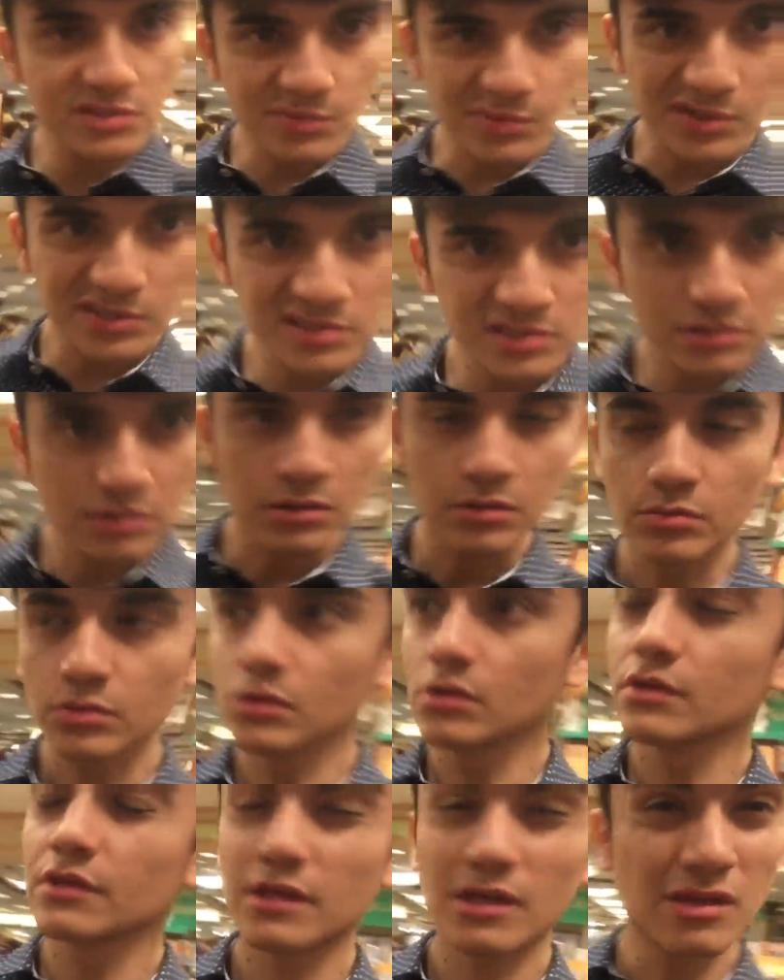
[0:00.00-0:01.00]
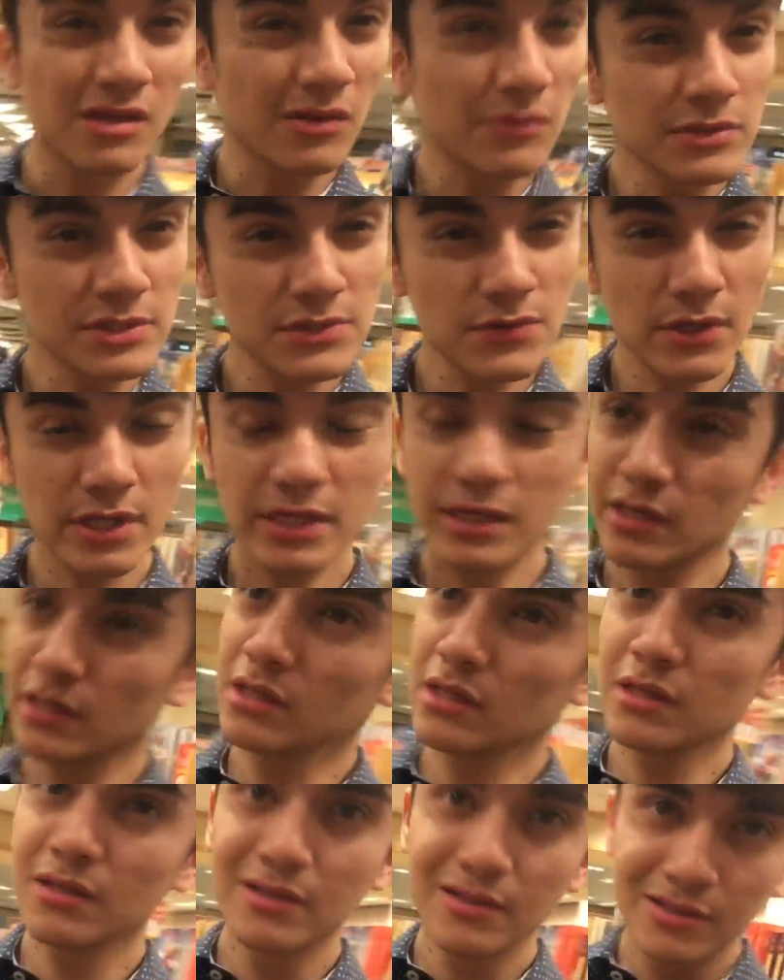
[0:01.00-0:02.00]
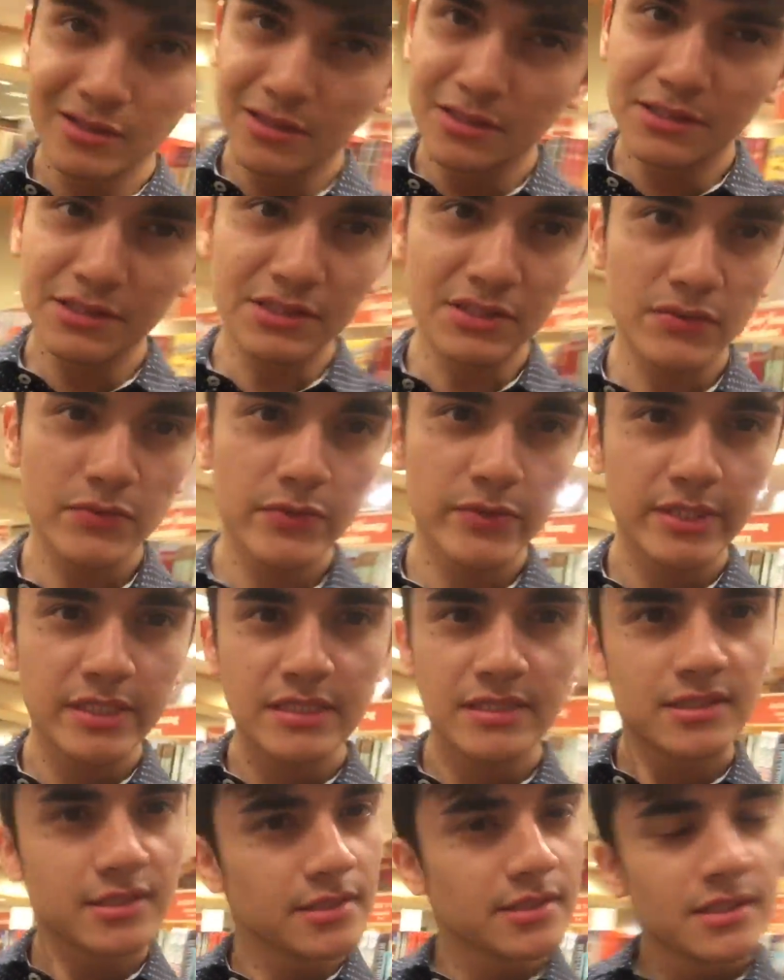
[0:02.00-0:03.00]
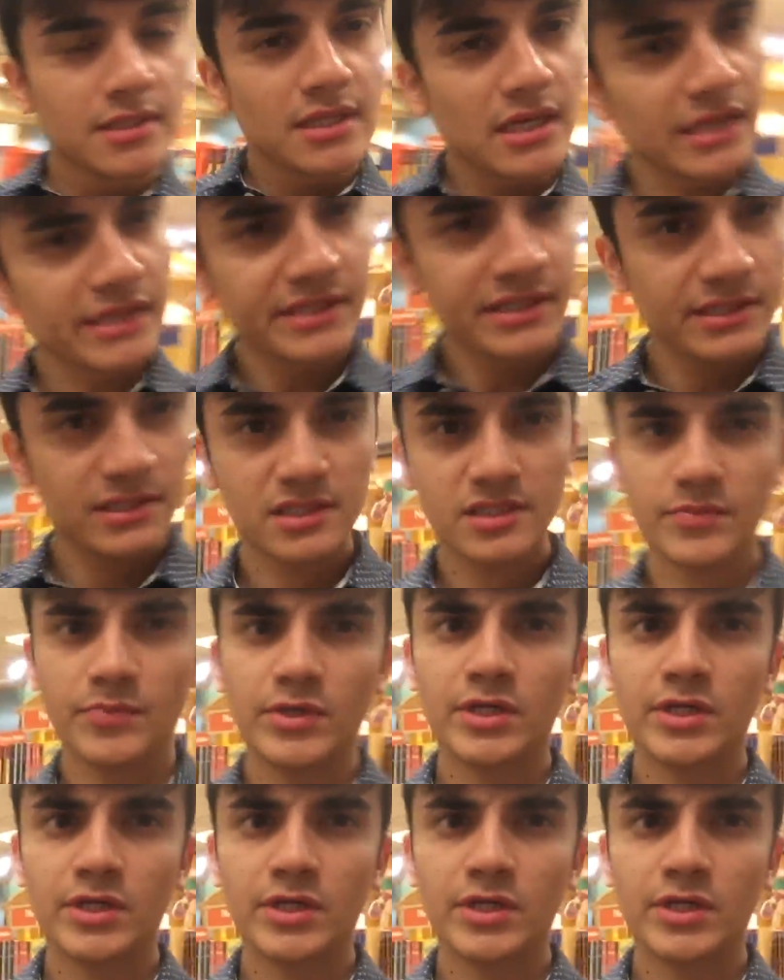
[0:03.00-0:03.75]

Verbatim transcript: to Barnes & Noble. Then I went to Ikea. You know, Ikea's the